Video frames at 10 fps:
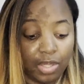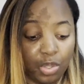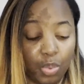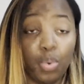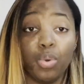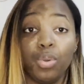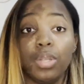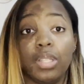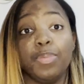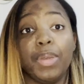
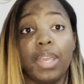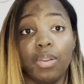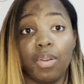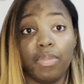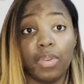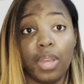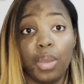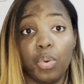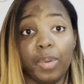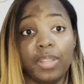towards paying off
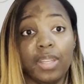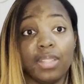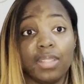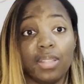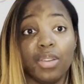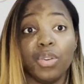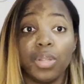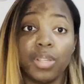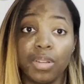one of my debts earlier.